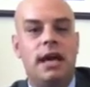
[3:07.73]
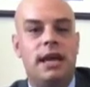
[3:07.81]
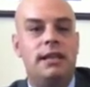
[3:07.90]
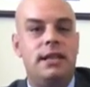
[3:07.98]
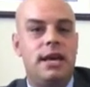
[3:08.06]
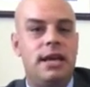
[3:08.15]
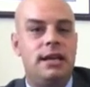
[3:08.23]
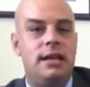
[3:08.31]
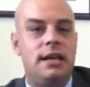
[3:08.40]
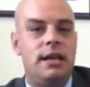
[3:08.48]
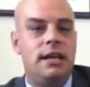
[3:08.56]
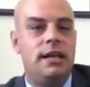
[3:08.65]
and
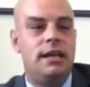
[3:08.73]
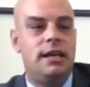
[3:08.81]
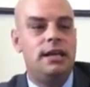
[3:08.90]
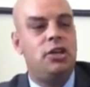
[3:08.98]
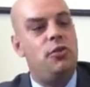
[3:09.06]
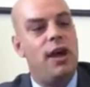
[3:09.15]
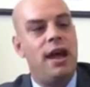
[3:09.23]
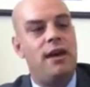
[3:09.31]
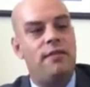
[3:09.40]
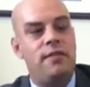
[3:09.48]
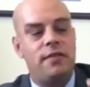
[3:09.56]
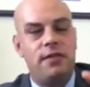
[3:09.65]
then you
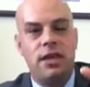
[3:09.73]
have